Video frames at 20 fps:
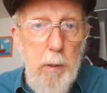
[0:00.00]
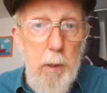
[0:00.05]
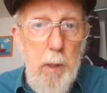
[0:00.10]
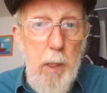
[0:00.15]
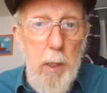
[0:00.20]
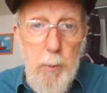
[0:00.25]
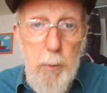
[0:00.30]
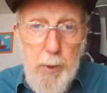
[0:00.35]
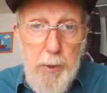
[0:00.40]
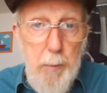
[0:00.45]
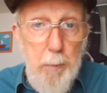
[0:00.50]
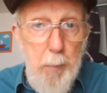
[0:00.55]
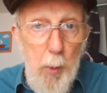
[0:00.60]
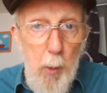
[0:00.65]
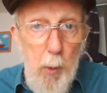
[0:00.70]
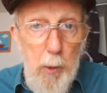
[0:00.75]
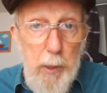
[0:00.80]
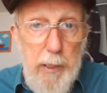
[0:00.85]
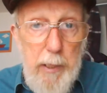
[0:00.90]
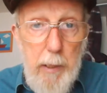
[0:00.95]
I was a
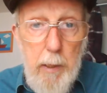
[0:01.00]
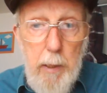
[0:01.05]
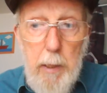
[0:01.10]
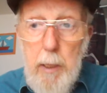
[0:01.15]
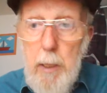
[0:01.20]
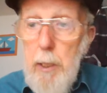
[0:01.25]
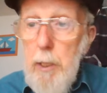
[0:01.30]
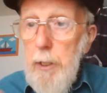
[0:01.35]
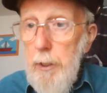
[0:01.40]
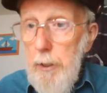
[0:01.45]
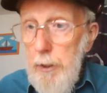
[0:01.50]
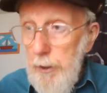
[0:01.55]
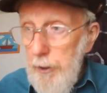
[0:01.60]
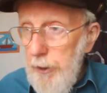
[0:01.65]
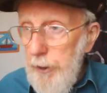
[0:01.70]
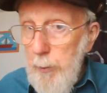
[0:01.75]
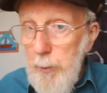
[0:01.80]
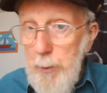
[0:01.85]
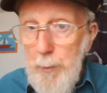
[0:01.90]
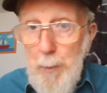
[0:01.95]
boy.
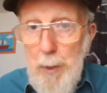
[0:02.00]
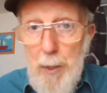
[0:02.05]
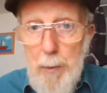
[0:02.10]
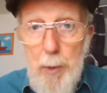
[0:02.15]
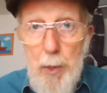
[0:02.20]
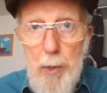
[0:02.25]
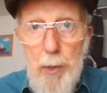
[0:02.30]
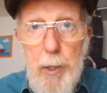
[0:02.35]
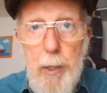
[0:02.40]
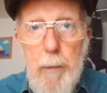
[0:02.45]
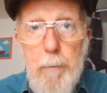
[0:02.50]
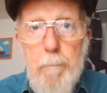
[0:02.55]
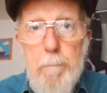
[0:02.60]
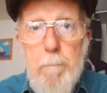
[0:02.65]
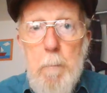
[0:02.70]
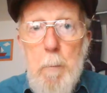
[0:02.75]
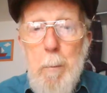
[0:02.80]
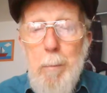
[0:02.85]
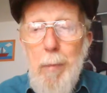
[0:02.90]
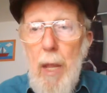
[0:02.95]
She was my mother.
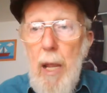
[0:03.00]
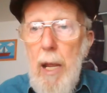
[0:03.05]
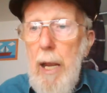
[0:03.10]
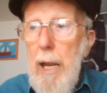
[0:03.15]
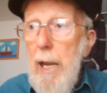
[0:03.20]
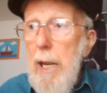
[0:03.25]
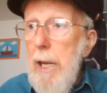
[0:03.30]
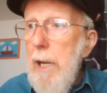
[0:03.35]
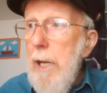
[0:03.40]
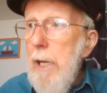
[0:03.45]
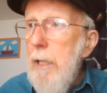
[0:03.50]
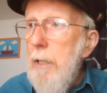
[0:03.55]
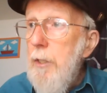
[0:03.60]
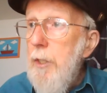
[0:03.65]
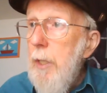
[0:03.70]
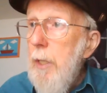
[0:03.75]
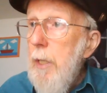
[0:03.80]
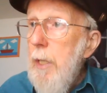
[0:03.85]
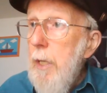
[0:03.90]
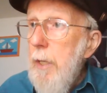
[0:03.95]
And
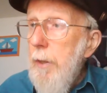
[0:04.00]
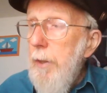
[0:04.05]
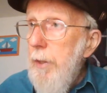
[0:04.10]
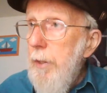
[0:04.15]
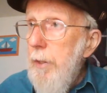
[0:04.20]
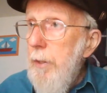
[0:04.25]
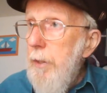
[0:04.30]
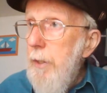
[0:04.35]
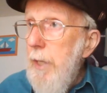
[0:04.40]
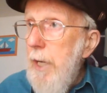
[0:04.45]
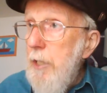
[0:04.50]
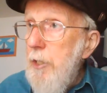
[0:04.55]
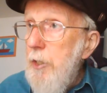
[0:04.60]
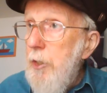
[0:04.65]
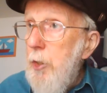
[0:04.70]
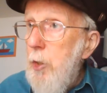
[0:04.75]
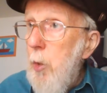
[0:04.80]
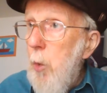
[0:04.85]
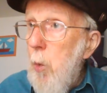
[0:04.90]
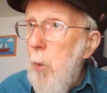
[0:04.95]

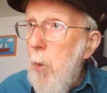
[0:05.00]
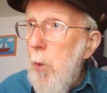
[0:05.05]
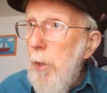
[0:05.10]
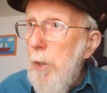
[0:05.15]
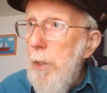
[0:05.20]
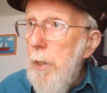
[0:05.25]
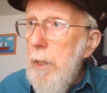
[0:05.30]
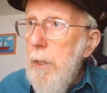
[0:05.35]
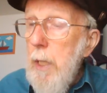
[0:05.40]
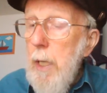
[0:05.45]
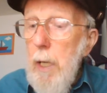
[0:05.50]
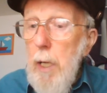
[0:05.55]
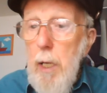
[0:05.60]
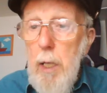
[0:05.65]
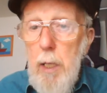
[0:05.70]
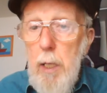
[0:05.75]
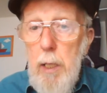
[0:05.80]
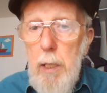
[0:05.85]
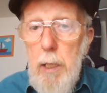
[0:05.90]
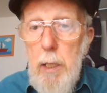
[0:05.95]
next door,
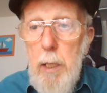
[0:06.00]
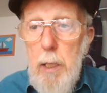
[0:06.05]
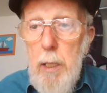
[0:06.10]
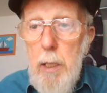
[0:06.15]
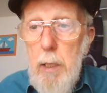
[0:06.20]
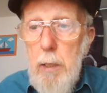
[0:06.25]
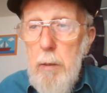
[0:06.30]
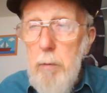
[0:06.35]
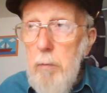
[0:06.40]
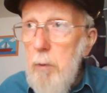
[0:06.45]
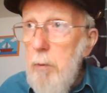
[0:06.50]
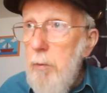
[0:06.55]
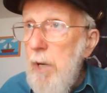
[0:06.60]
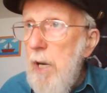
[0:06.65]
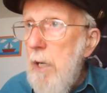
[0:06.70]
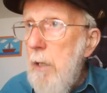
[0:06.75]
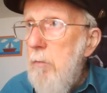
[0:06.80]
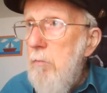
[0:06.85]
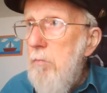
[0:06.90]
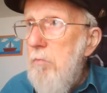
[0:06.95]

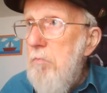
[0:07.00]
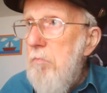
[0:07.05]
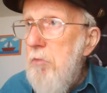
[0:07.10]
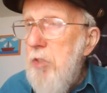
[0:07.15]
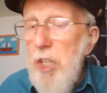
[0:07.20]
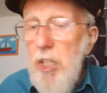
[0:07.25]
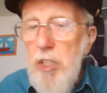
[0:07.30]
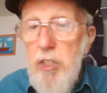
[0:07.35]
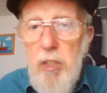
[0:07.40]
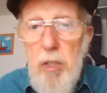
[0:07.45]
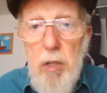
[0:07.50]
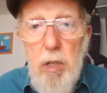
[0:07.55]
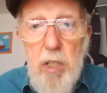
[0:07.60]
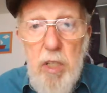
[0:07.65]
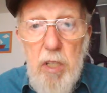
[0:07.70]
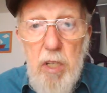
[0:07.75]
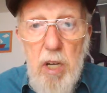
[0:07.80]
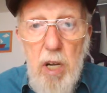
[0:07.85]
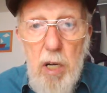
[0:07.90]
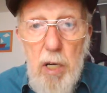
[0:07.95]
around 6 o'clock
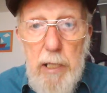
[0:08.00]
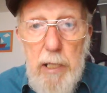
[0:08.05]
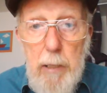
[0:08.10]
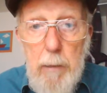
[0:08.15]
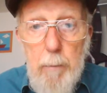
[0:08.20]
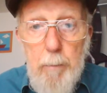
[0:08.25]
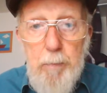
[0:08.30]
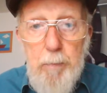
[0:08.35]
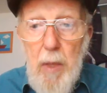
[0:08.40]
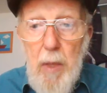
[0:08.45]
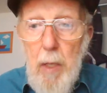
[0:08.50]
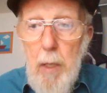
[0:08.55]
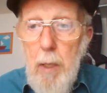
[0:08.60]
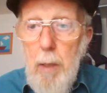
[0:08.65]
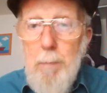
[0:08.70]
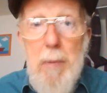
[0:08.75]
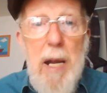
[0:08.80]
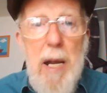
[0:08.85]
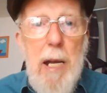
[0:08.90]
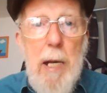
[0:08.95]
at night, a
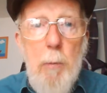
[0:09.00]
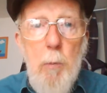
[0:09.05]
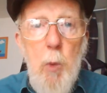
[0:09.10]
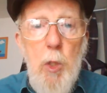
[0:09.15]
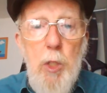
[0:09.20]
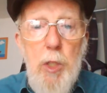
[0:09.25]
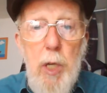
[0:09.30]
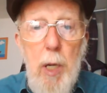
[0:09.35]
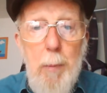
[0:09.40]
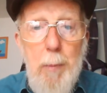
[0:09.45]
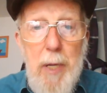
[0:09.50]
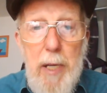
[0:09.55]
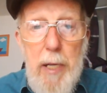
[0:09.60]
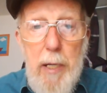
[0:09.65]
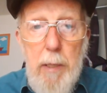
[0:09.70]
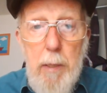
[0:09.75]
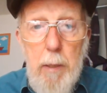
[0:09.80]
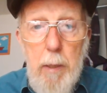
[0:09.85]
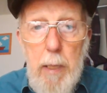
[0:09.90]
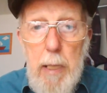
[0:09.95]
man would come
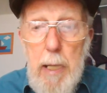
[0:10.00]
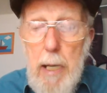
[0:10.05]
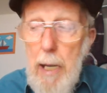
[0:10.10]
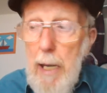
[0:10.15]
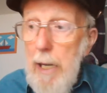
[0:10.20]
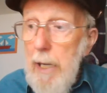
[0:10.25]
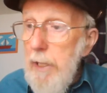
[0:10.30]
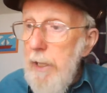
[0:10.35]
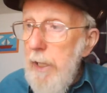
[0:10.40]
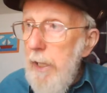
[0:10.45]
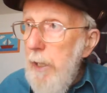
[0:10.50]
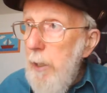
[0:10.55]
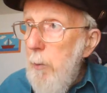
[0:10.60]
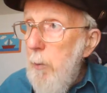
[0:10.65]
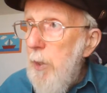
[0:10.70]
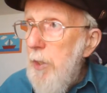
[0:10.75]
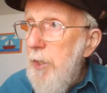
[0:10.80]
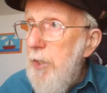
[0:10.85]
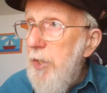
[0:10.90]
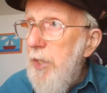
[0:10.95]
in, and he
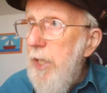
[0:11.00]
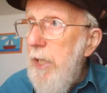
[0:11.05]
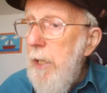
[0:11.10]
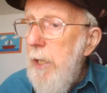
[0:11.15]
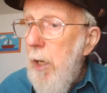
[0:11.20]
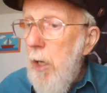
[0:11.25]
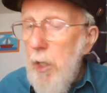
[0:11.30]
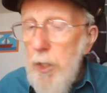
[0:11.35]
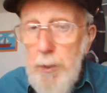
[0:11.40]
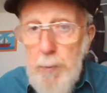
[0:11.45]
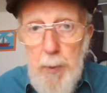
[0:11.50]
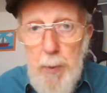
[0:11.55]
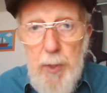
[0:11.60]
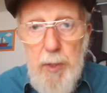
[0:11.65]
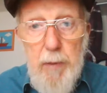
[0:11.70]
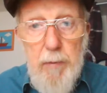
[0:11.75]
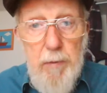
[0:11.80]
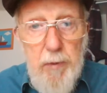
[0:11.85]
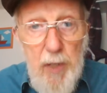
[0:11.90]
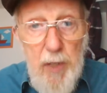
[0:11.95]
was the
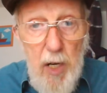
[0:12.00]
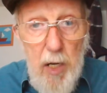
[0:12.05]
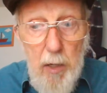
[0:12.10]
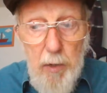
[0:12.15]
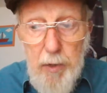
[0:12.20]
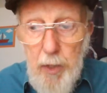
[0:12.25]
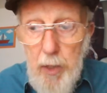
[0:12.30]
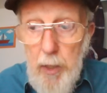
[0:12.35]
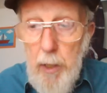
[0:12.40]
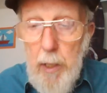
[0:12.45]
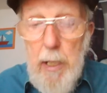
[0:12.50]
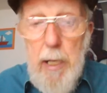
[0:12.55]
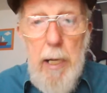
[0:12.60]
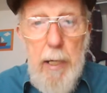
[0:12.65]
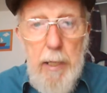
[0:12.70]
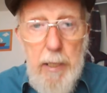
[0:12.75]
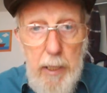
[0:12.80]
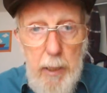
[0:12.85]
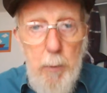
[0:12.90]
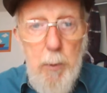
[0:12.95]
husband and father,
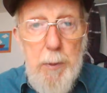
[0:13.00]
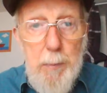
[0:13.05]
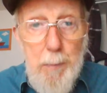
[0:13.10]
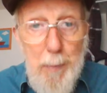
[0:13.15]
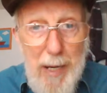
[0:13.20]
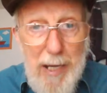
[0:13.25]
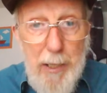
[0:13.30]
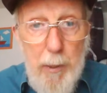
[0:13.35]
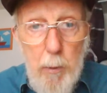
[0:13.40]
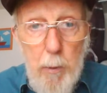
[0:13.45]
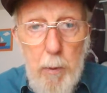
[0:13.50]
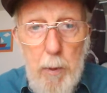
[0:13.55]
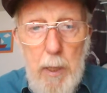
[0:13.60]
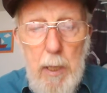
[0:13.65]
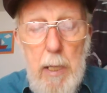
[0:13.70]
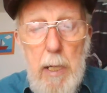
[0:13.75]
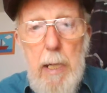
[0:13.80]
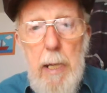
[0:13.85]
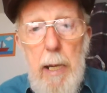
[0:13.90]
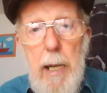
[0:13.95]
and he was male.
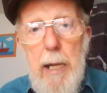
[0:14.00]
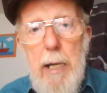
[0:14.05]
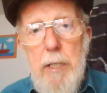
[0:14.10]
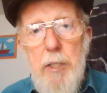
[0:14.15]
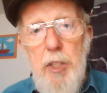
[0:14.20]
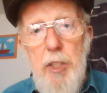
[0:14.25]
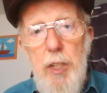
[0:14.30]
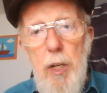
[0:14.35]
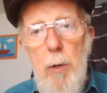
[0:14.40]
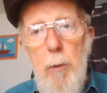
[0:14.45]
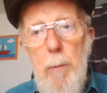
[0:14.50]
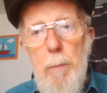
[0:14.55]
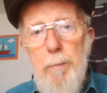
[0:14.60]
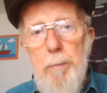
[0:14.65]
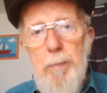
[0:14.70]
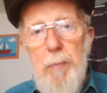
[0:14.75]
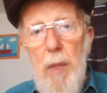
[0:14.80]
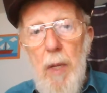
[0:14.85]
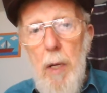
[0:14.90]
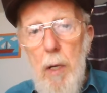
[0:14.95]
And so
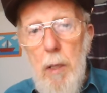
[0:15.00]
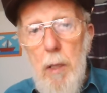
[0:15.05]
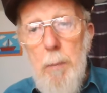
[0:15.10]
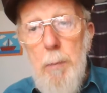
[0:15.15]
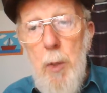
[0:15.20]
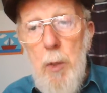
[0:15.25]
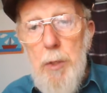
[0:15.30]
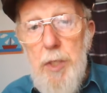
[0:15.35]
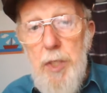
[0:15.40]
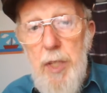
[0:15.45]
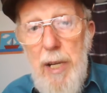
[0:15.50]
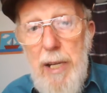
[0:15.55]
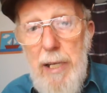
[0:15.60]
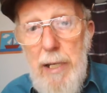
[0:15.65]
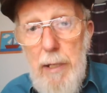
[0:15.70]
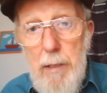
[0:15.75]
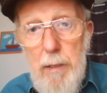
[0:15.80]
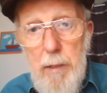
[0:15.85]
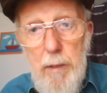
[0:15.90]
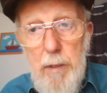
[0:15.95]
I'm not
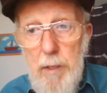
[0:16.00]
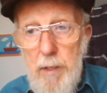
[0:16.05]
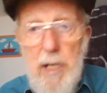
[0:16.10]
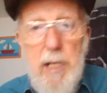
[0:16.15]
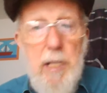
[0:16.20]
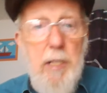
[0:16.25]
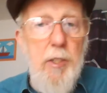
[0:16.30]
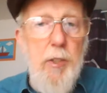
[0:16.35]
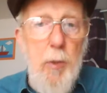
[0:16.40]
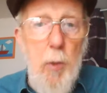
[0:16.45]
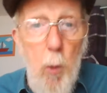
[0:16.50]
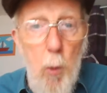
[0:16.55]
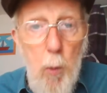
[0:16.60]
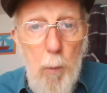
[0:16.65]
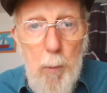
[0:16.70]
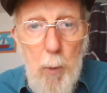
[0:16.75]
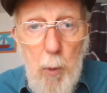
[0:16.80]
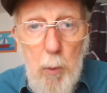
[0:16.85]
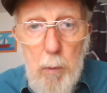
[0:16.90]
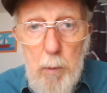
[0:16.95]
saying that that's
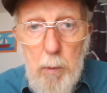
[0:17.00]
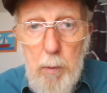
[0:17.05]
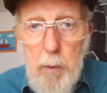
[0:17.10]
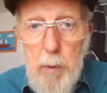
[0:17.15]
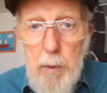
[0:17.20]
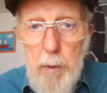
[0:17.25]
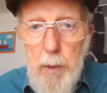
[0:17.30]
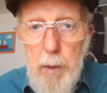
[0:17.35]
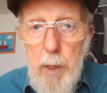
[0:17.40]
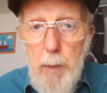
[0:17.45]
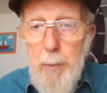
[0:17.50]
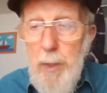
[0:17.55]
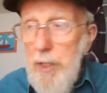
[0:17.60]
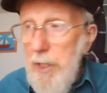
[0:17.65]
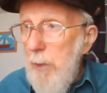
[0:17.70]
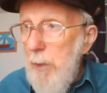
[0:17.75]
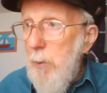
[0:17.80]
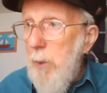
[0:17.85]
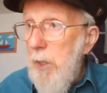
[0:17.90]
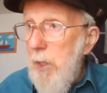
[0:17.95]
normal. I mean,
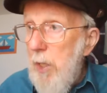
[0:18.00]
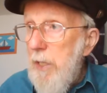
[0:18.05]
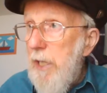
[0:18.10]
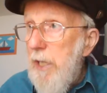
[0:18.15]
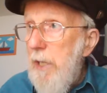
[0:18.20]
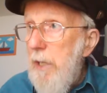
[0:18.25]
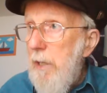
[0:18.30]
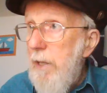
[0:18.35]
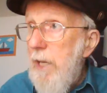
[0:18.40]
they were lucky.